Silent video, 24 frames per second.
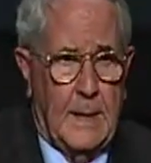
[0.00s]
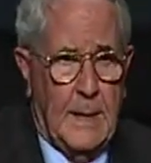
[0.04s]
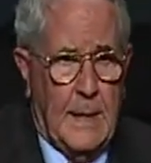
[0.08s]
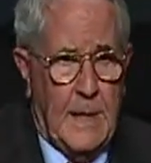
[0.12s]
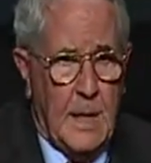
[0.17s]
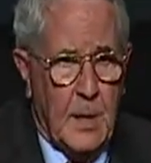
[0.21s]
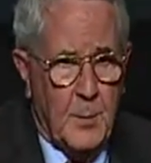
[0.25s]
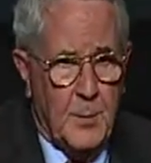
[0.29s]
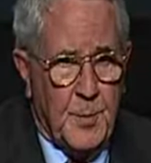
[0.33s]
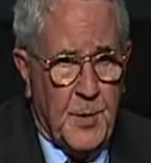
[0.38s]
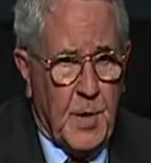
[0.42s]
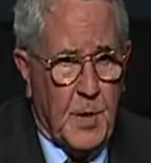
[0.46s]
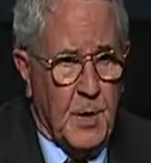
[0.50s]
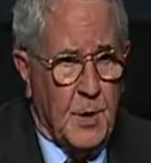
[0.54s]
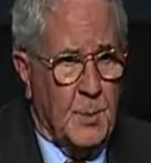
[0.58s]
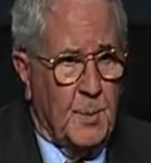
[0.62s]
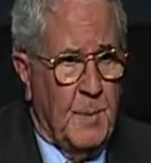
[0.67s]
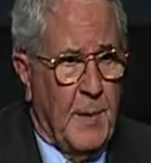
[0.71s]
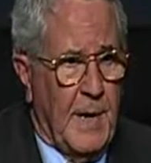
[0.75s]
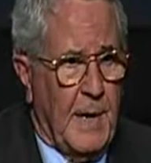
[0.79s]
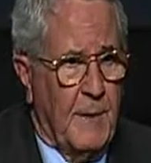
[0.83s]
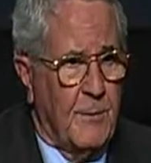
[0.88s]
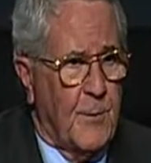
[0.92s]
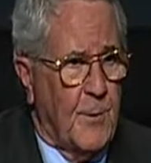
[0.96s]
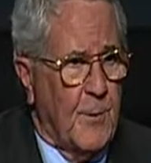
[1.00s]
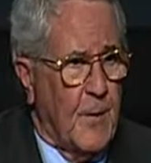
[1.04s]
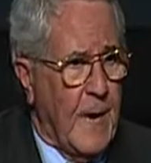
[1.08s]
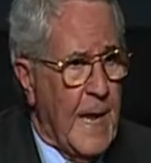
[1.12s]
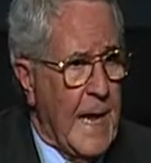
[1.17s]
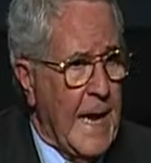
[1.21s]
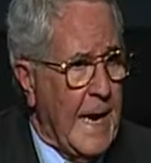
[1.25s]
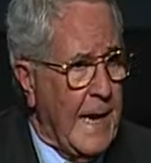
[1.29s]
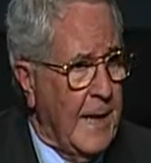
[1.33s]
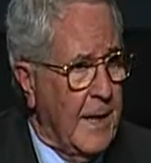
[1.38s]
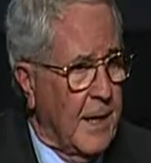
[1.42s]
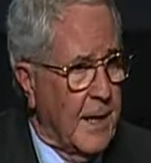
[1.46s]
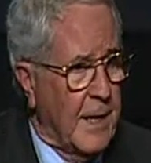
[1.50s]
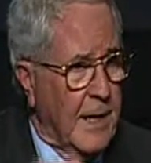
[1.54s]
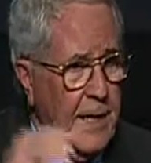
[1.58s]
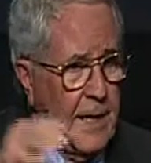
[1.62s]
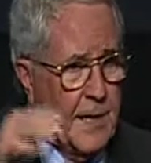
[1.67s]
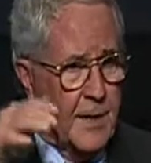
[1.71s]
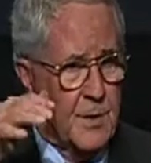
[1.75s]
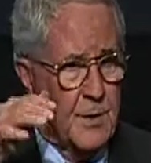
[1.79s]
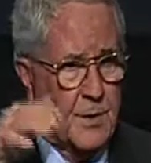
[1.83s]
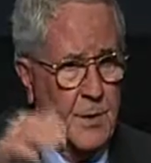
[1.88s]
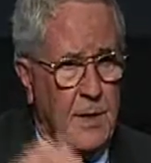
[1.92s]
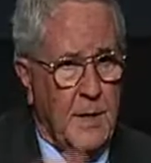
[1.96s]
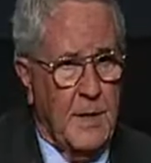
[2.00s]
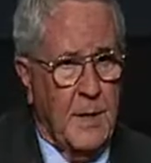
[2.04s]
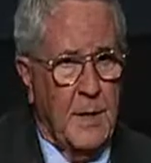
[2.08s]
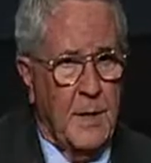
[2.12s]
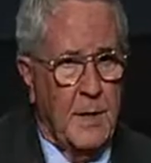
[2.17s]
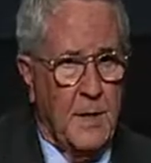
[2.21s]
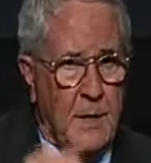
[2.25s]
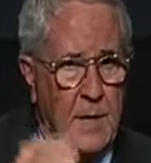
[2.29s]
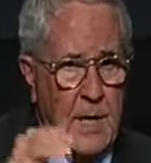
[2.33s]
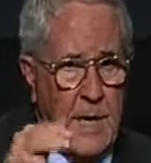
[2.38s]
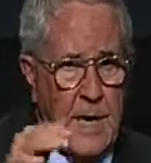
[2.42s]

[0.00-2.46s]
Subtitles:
helped us by flying against these